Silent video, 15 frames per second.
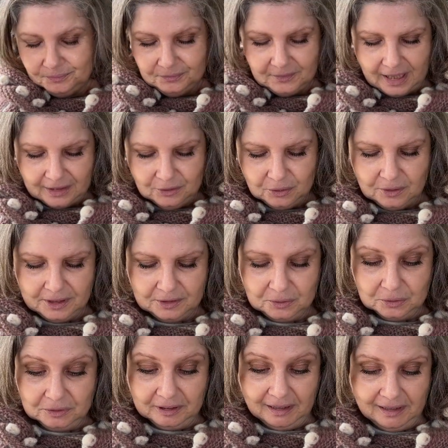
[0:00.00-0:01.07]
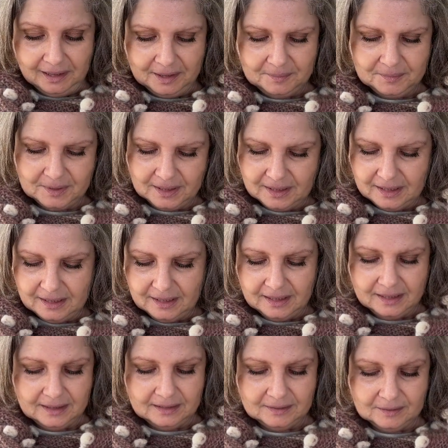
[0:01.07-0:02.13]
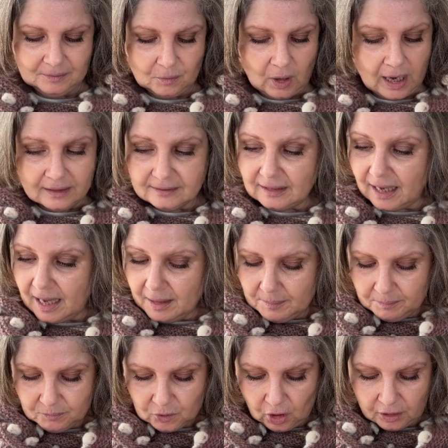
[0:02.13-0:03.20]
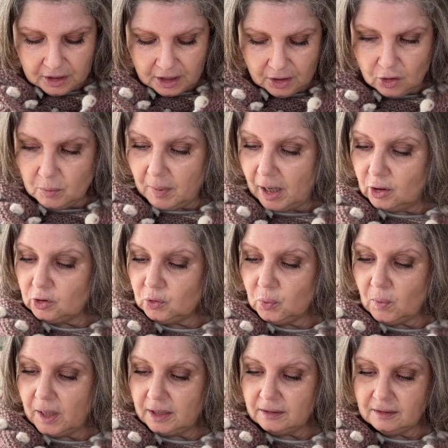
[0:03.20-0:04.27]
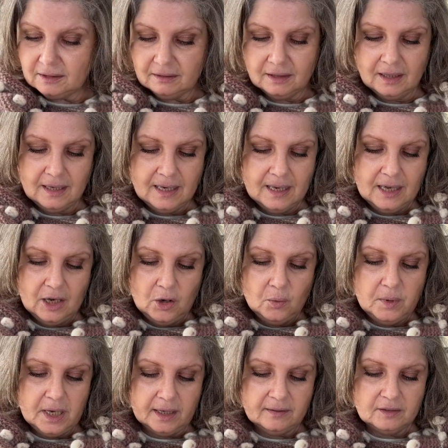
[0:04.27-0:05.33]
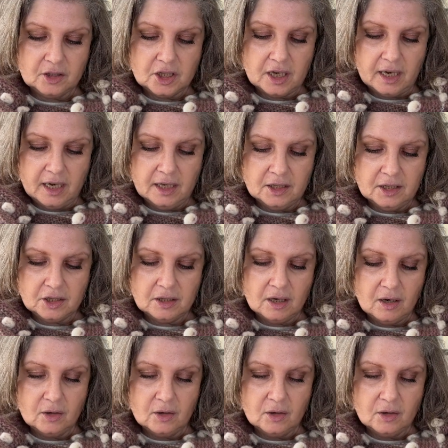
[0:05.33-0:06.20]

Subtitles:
at a later time. And as I'm talking about what we exchange,